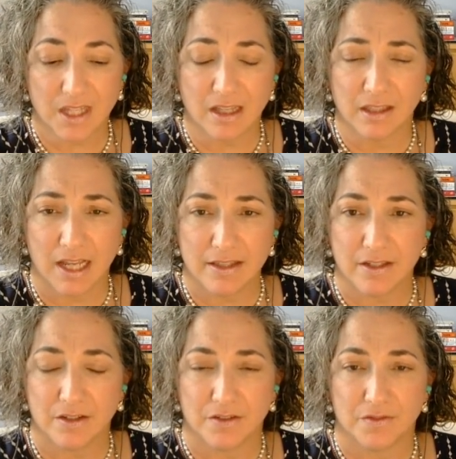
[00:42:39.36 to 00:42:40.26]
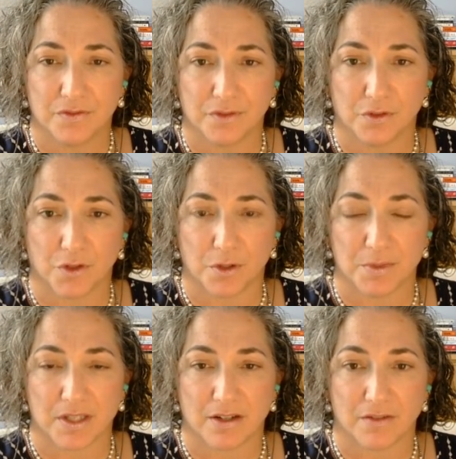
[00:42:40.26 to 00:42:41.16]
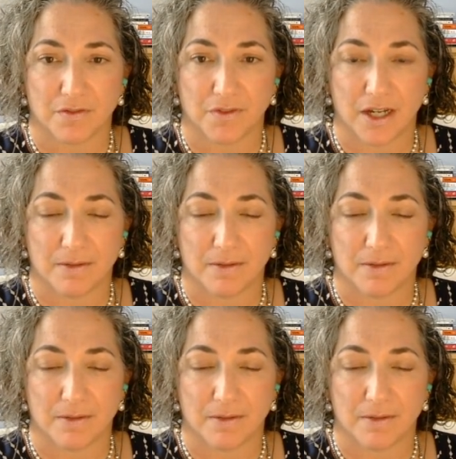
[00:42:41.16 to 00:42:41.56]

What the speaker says: lots of groups of